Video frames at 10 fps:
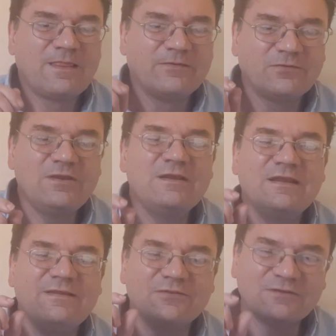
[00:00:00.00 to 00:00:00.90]
Seeing
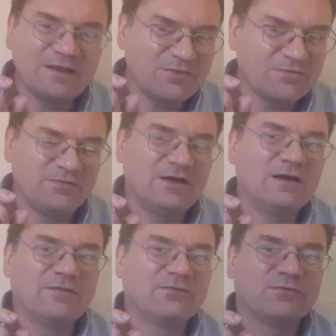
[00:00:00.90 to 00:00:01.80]
his death for
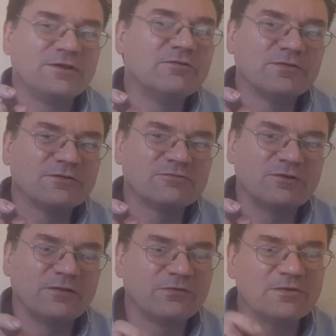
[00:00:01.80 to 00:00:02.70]
us there on the
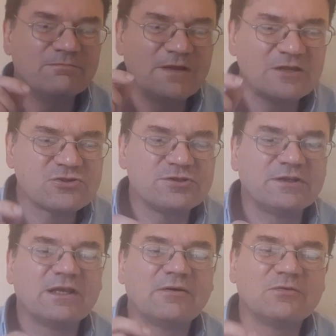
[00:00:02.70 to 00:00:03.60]
cross, imagining
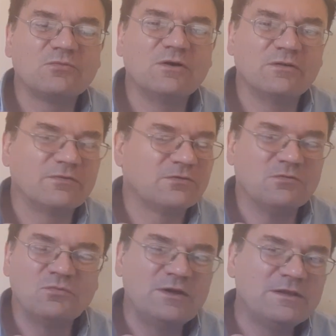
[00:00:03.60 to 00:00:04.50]
how it was,
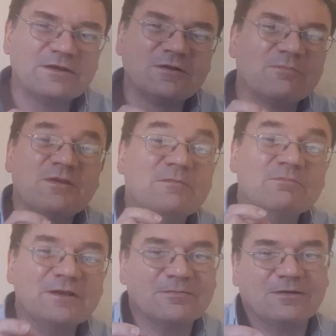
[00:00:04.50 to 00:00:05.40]
we cannot be
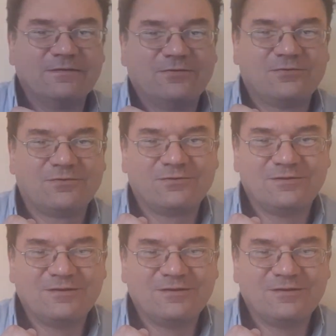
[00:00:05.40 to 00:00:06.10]
minimalists.